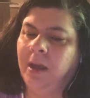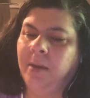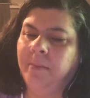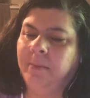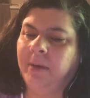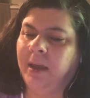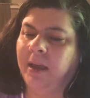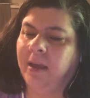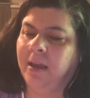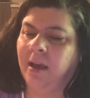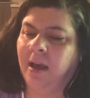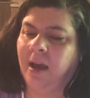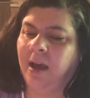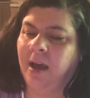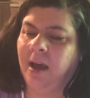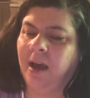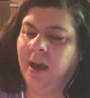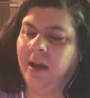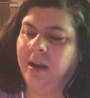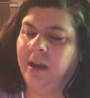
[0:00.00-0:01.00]
My
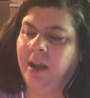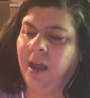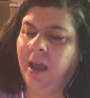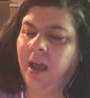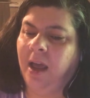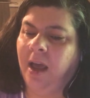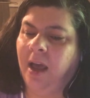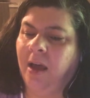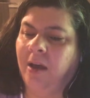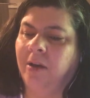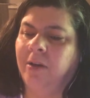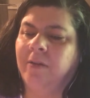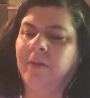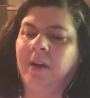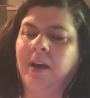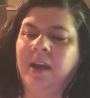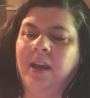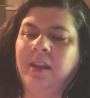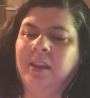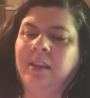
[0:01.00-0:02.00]
God, how
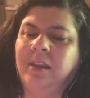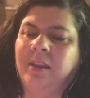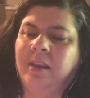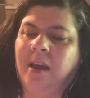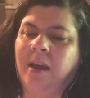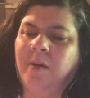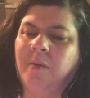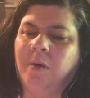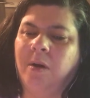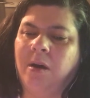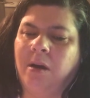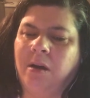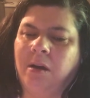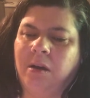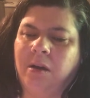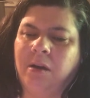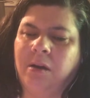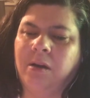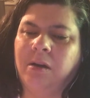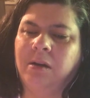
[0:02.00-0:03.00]
great thou
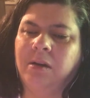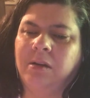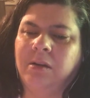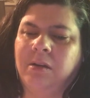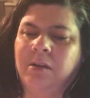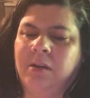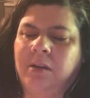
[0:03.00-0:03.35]
art.